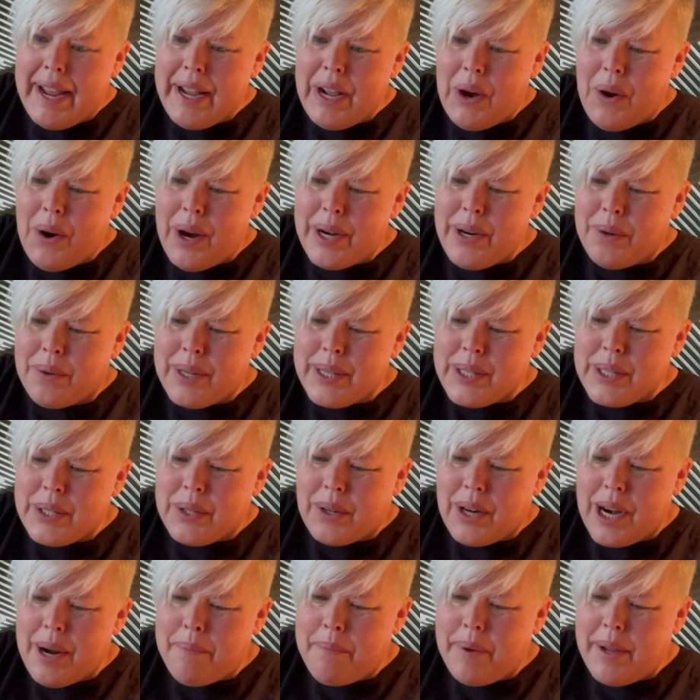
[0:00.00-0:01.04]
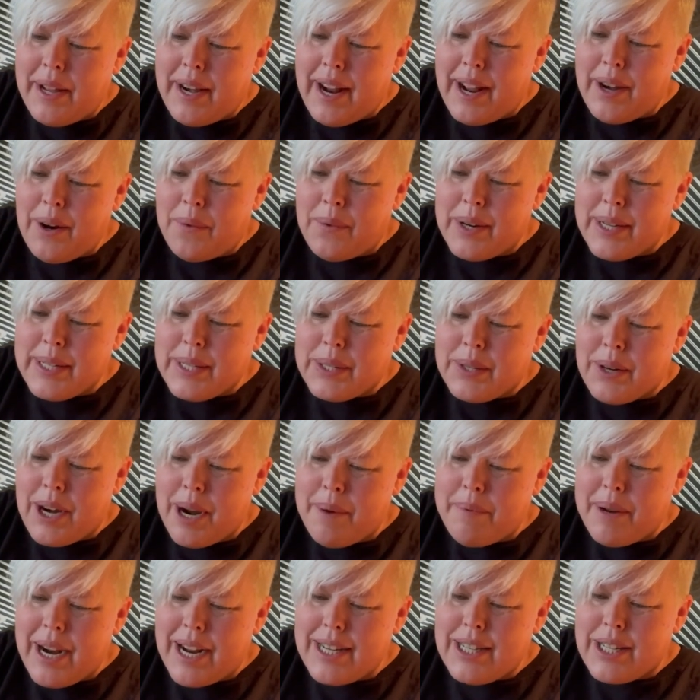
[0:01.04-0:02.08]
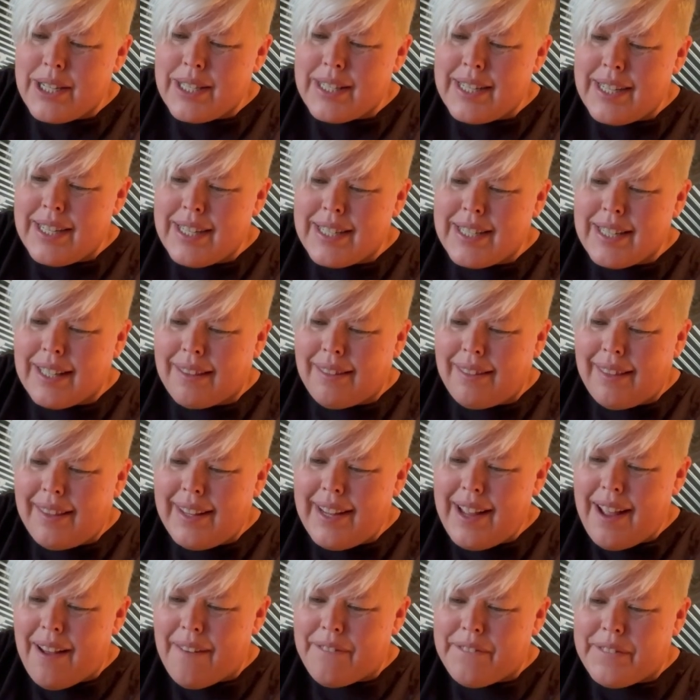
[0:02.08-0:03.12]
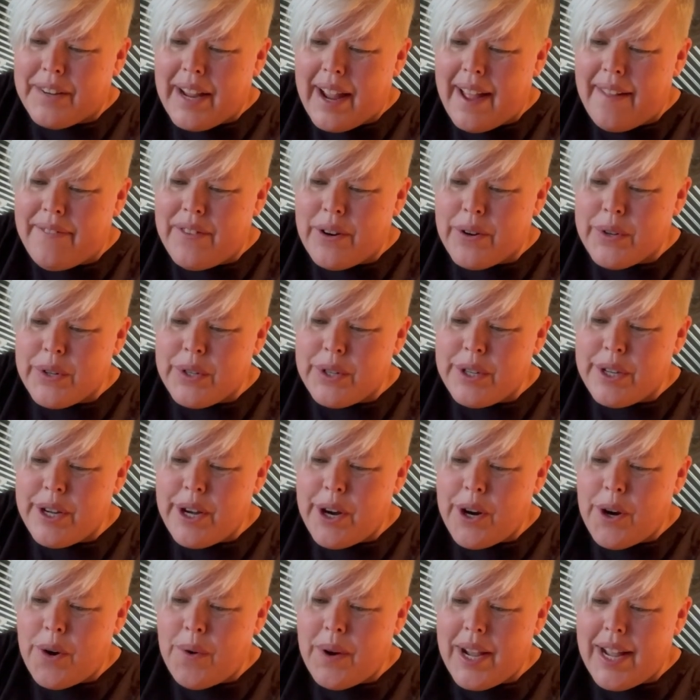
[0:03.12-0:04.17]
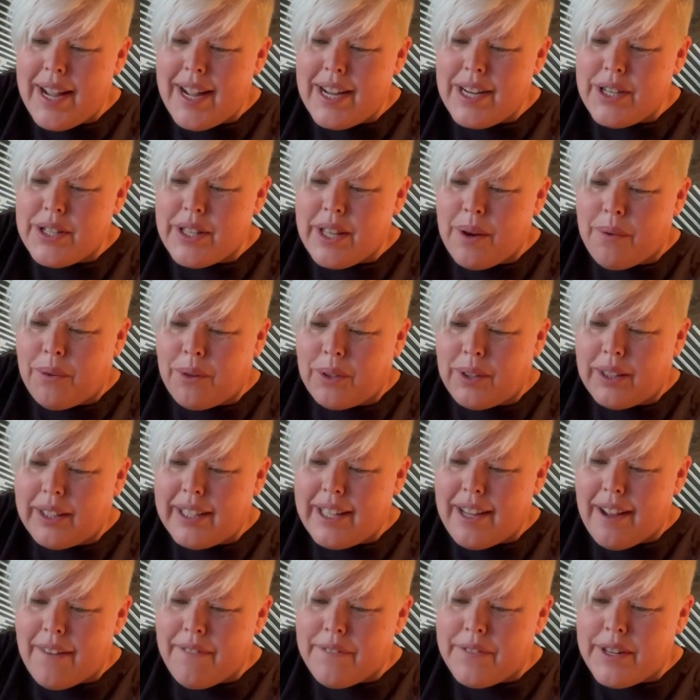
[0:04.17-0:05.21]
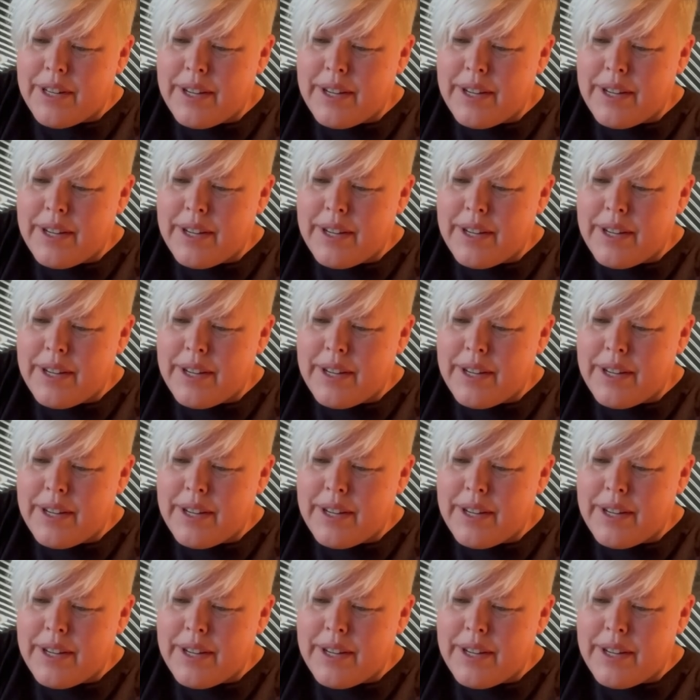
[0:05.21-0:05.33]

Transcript: Oh, I don't want to scrape it. I just need it to lift, and there's no edge that will lift.